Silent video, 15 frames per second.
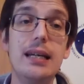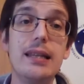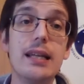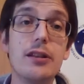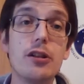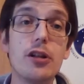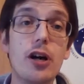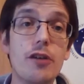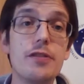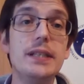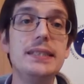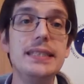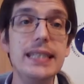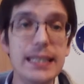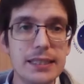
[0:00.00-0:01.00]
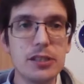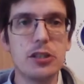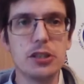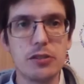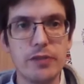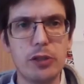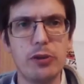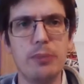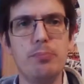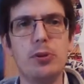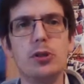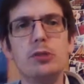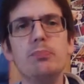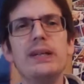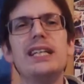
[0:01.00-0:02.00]
Now, the law of the sea is also very
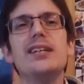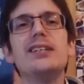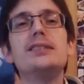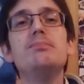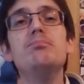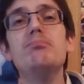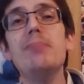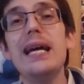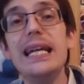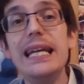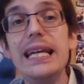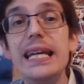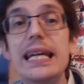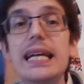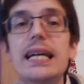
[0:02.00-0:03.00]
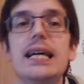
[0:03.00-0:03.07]
important because many